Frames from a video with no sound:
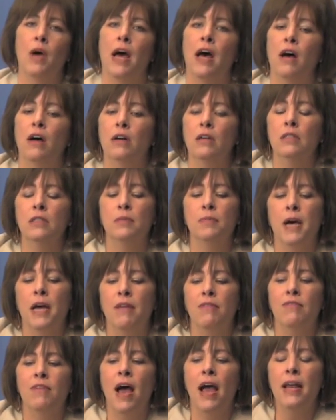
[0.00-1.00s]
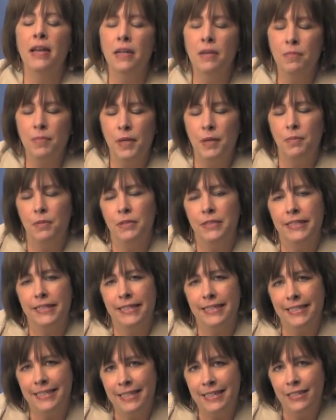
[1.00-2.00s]
well is by inviting people to
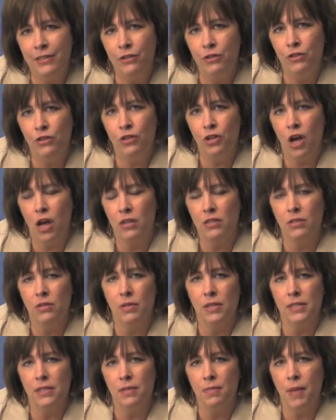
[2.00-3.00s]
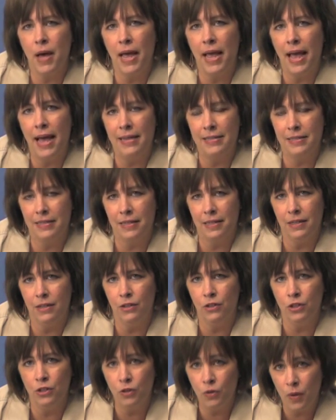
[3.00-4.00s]
continue to talk to us by
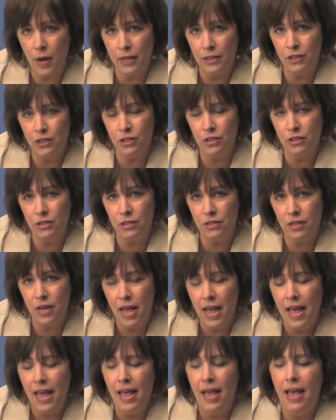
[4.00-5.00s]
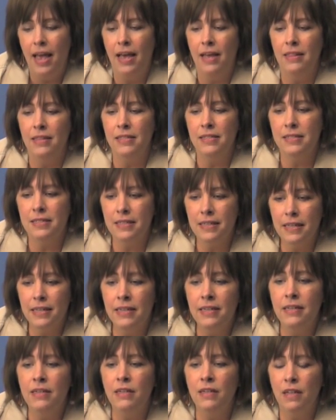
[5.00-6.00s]
asking good questions. And the
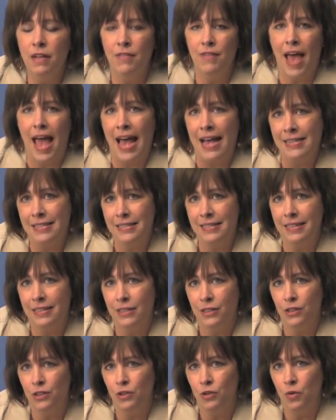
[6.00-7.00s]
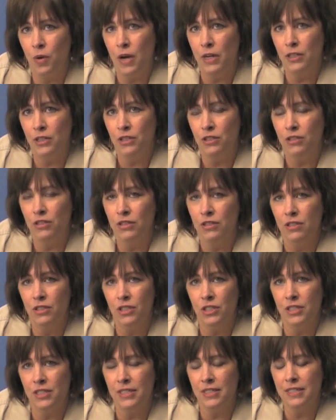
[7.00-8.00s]
skill of asking good questions is
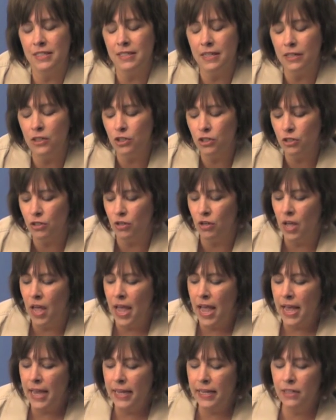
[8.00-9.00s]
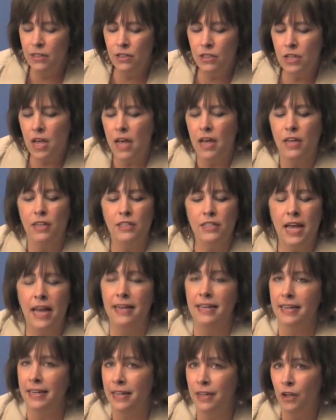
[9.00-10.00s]
just essential. Here's a
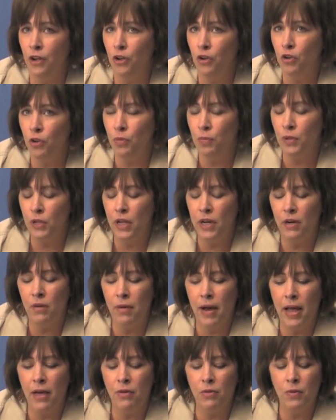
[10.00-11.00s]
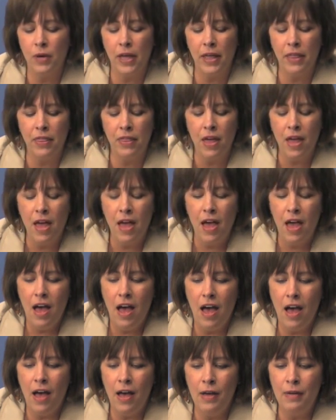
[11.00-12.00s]
technique you can play around with.
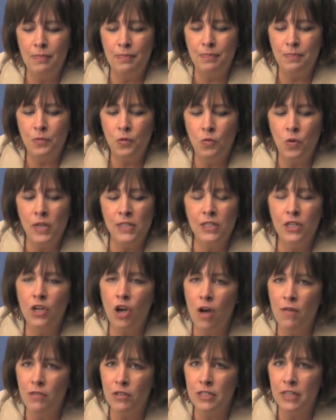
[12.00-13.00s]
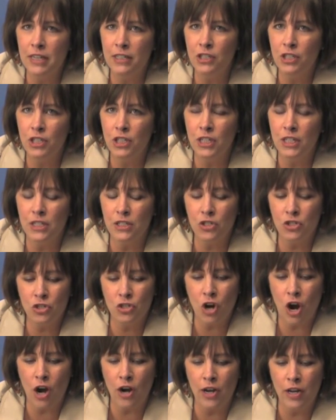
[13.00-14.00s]
Once a conversation gets
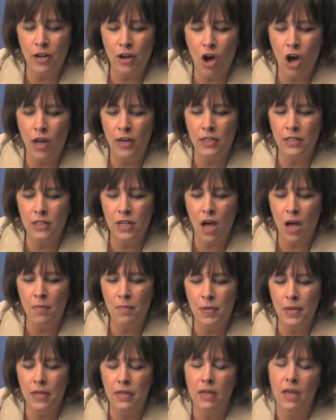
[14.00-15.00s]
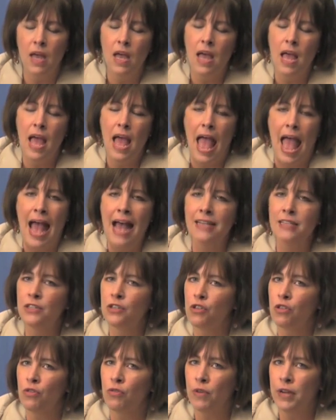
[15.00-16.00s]
started on a topic,
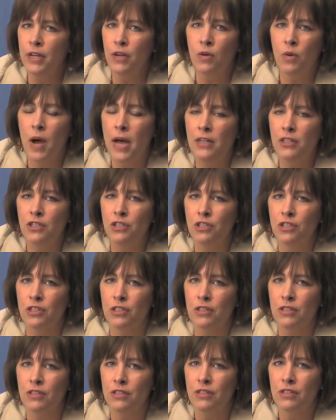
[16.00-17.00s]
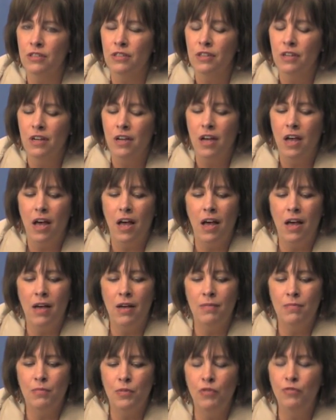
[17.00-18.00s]
ask 3 questions
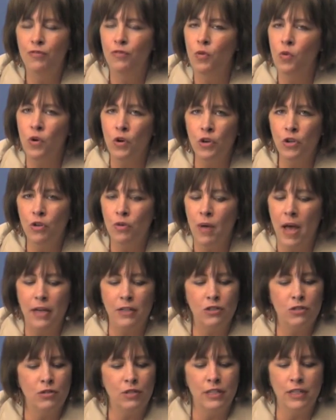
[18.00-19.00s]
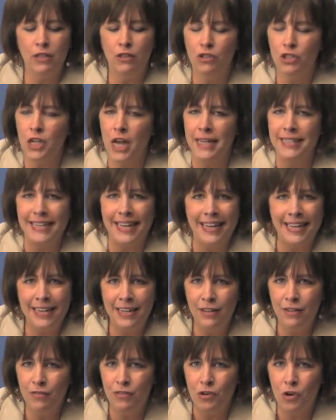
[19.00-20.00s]
before you actually interject
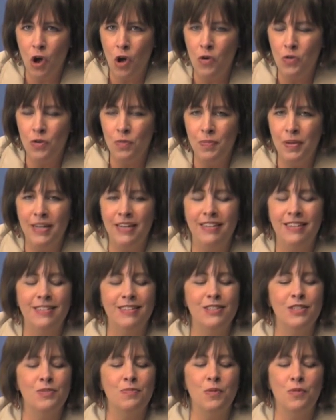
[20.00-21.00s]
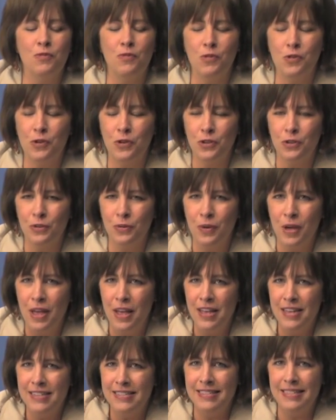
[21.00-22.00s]
any of your own opinions, before you
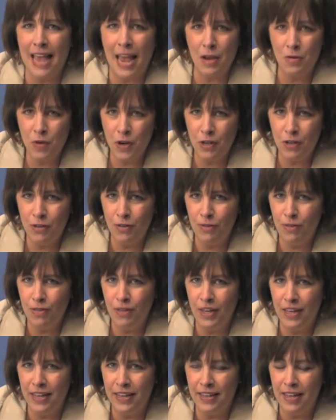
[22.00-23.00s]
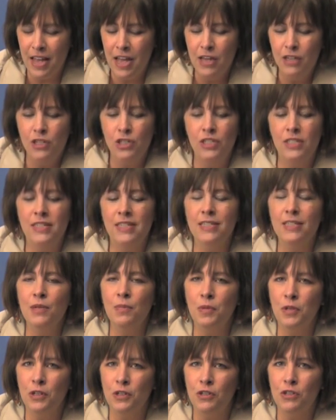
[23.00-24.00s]
say what you think. Just
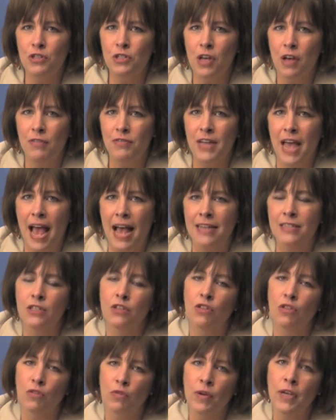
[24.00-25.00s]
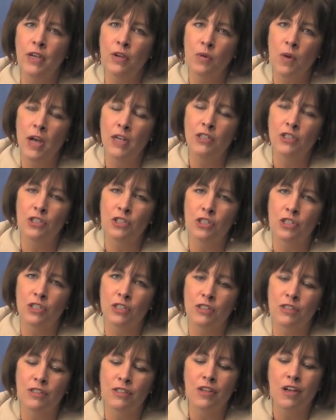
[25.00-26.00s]
discipline yourself to ask 3
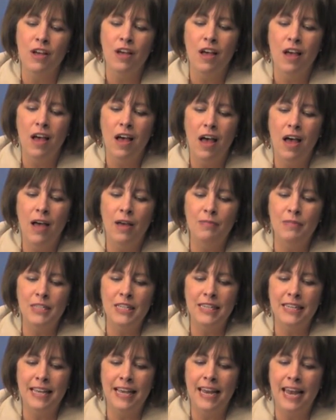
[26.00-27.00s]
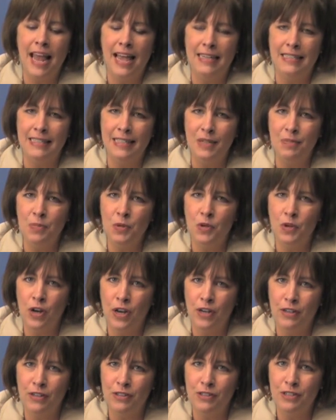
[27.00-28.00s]
questions to get at deeper
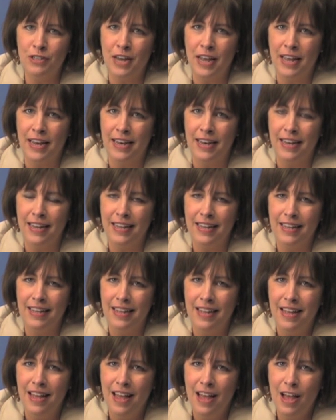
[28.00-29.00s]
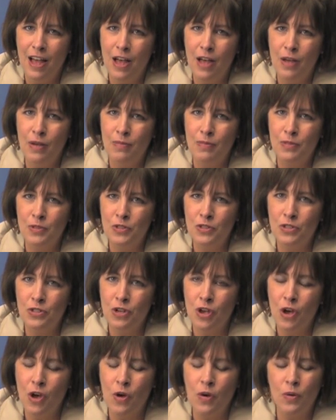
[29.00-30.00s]
understanding.
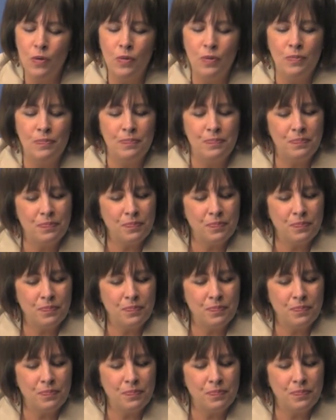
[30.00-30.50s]
So